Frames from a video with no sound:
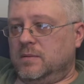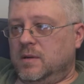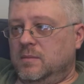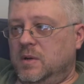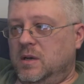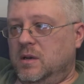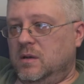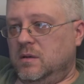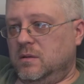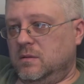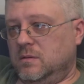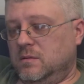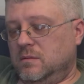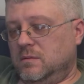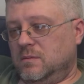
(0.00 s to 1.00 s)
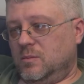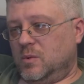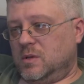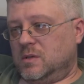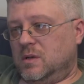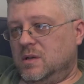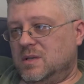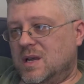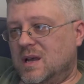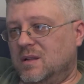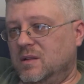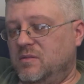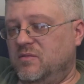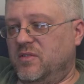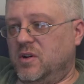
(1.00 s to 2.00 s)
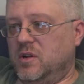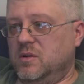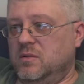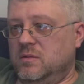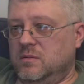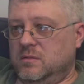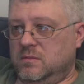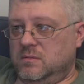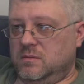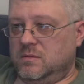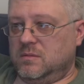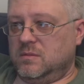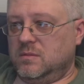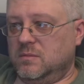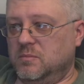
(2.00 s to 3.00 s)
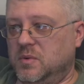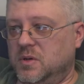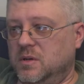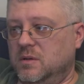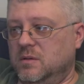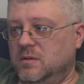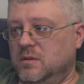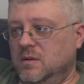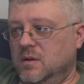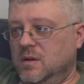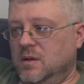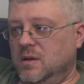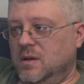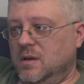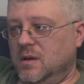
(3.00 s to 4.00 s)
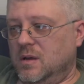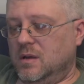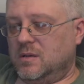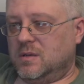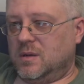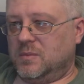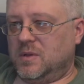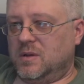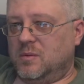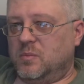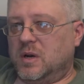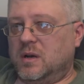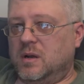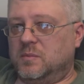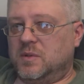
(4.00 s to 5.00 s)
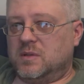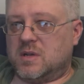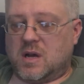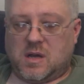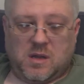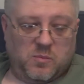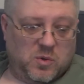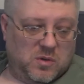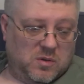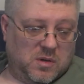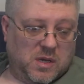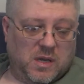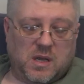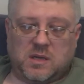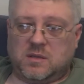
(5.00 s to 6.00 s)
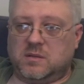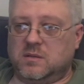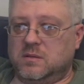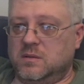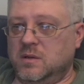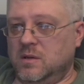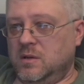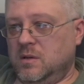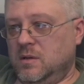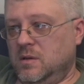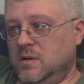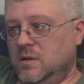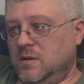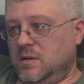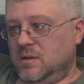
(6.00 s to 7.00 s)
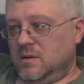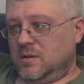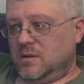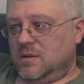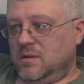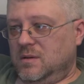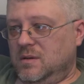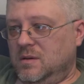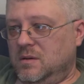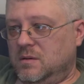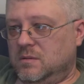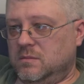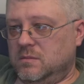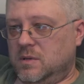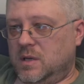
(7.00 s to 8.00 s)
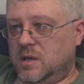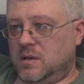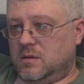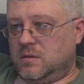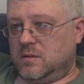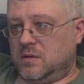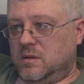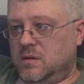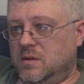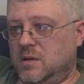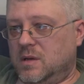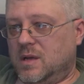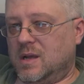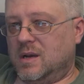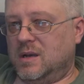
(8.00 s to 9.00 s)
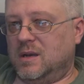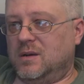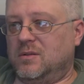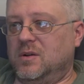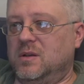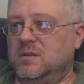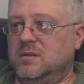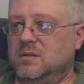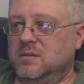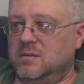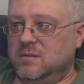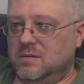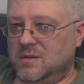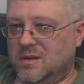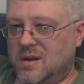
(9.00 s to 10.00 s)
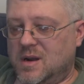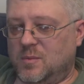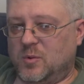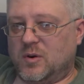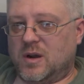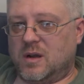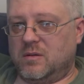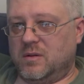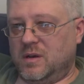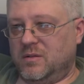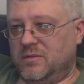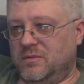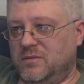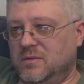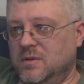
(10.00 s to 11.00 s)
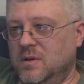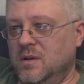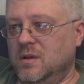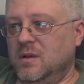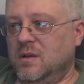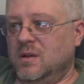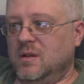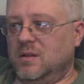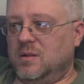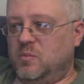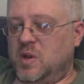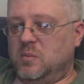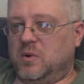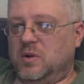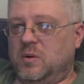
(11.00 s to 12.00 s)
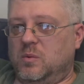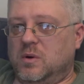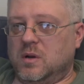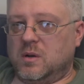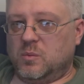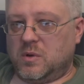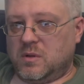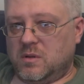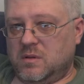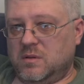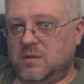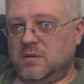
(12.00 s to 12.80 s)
I mean, it wasn't exactly fun, but it's something to break up the time, and I guess kind of increase the camaraderie of the people you're working with.